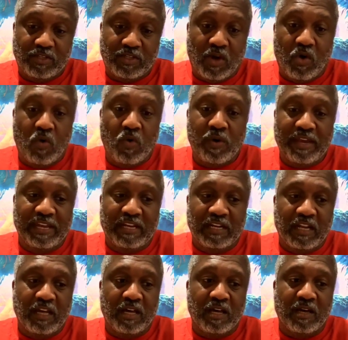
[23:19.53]
So
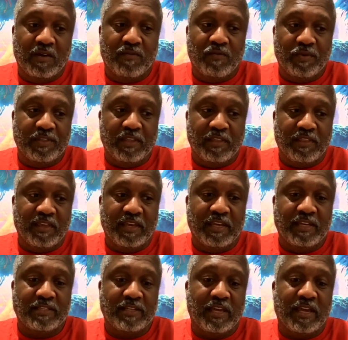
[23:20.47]
in love with the
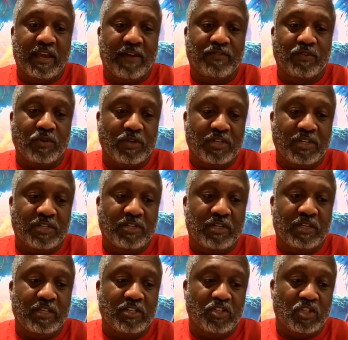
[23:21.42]
things that have
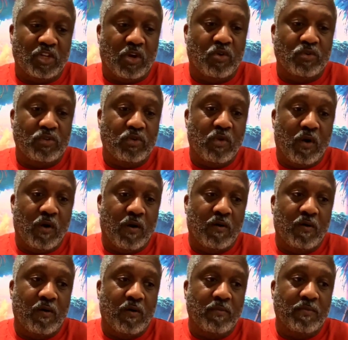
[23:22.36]
traditionally shown you
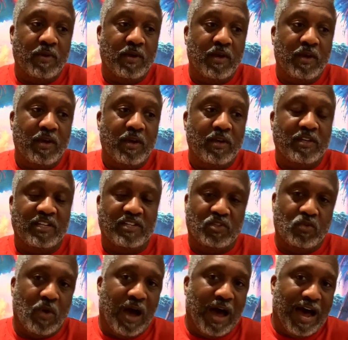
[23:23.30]
harm
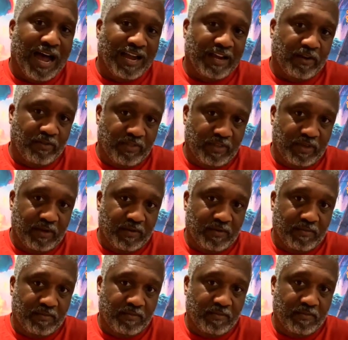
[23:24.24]
that you hire
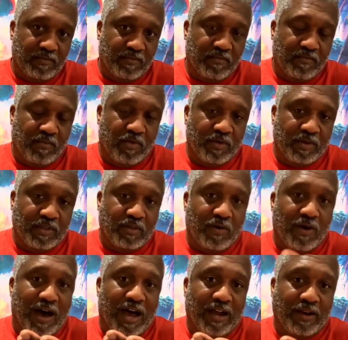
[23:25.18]
them more
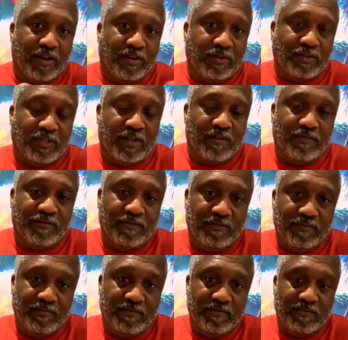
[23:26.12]
than you'll hire yourself.
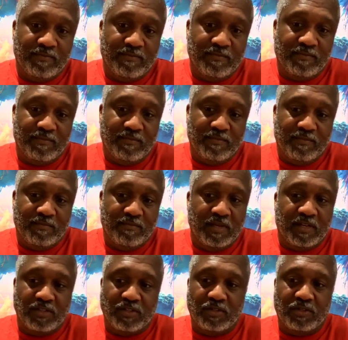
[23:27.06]

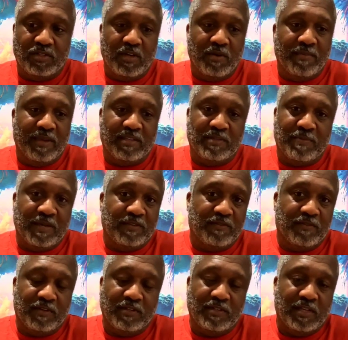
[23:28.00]
Because you still make
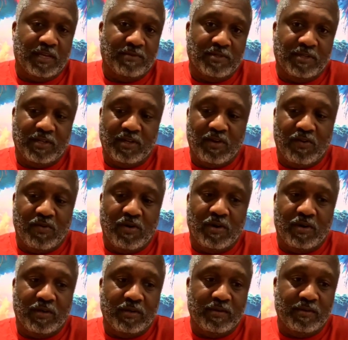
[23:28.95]
space for the same shit to
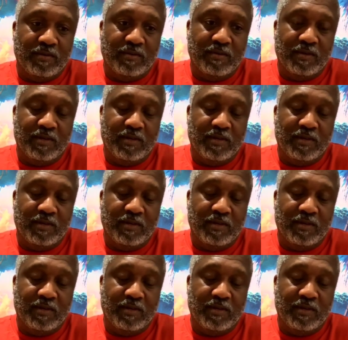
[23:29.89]
go on.